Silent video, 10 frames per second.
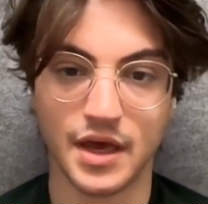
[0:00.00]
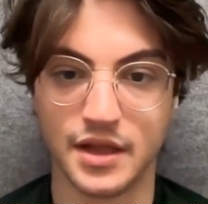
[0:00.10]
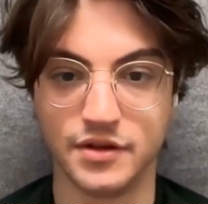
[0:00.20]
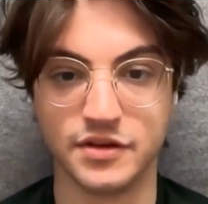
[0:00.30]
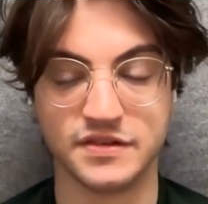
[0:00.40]

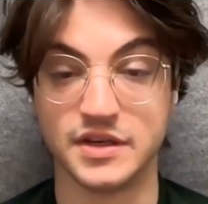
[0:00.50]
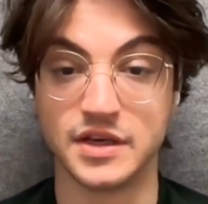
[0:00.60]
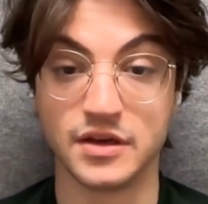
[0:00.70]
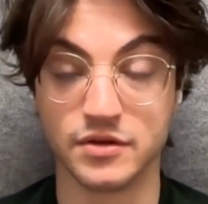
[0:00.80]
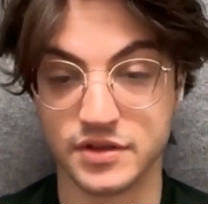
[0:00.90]
and the
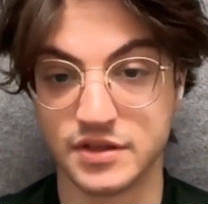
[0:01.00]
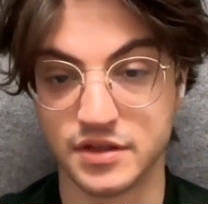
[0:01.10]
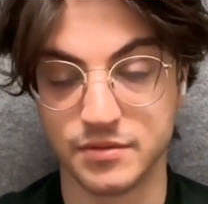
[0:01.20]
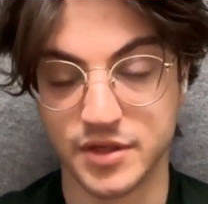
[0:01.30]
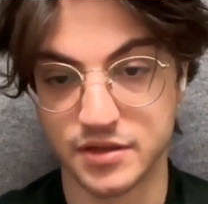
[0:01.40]
Zig
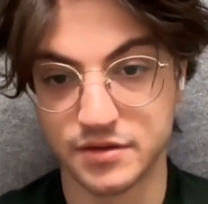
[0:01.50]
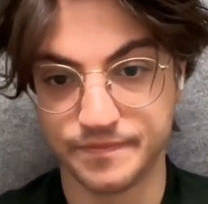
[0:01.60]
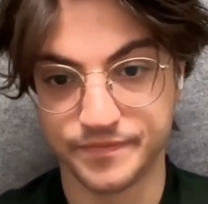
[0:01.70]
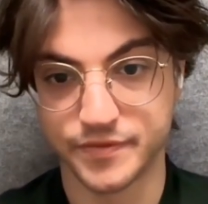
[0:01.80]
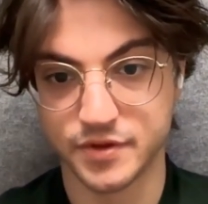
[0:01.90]
ecosystem is
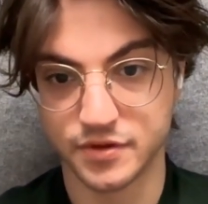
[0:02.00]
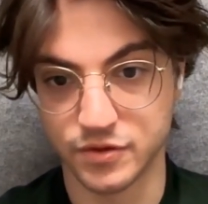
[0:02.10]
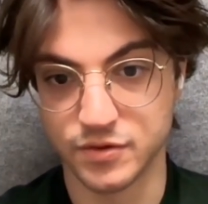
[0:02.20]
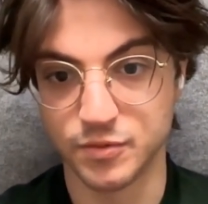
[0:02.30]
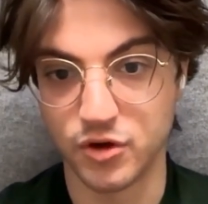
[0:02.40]

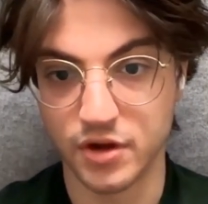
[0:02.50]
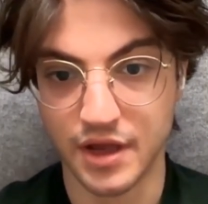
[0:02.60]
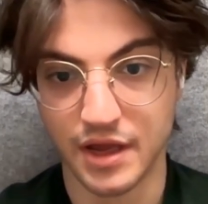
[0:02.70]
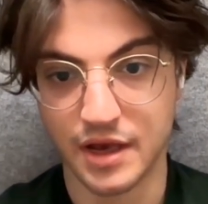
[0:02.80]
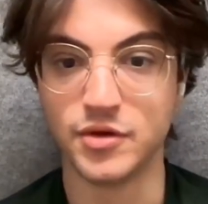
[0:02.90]
so small.
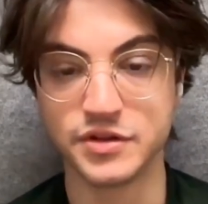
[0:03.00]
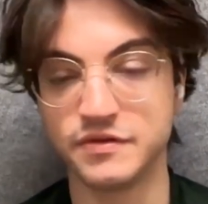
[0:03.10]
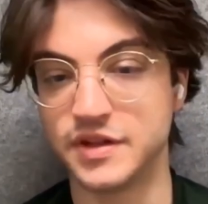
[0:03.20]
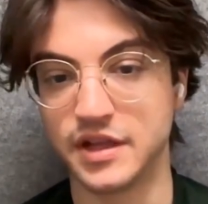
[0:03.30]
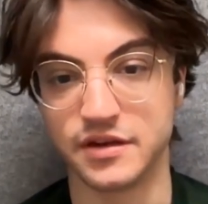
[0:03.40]
Most
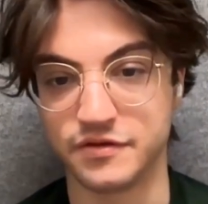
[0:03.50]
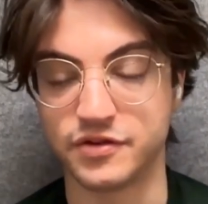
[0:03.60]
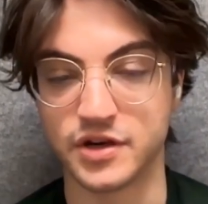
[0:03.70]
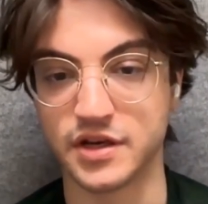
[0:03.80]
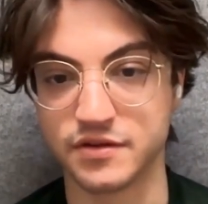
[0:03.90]
of data
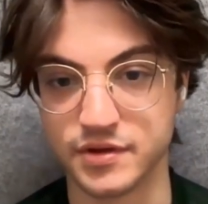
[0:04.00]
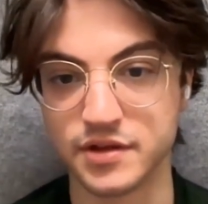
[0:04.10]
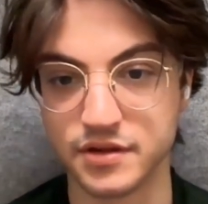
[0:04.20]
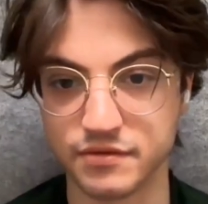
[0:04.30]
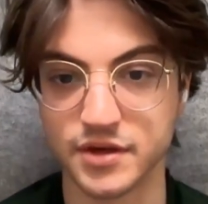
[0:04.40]
infra gets
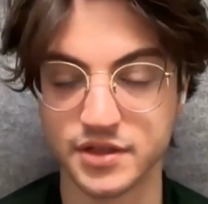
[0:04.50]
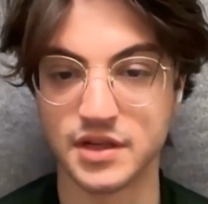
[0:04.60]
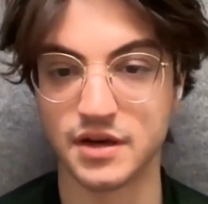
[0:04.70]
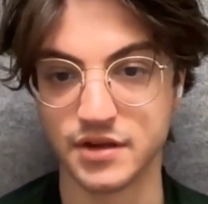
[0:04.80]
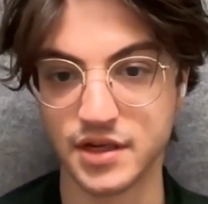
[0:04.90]
written in
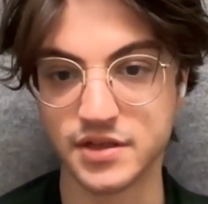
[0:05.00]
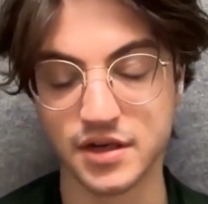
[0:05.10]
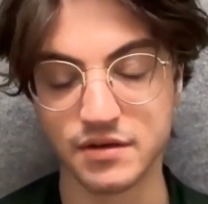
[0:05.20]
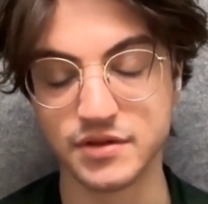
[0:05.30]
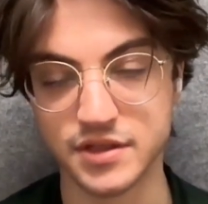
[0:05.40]
Rust
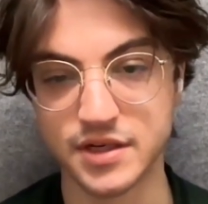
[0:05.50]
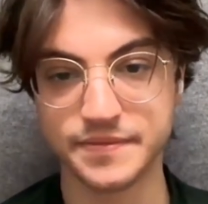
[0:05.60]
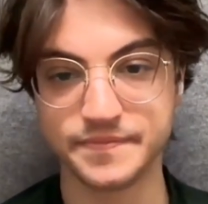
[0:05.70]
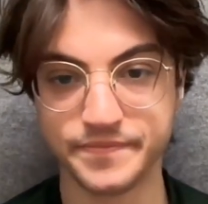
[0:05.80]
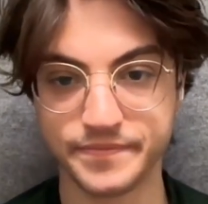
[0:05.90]
nowadays, I would say.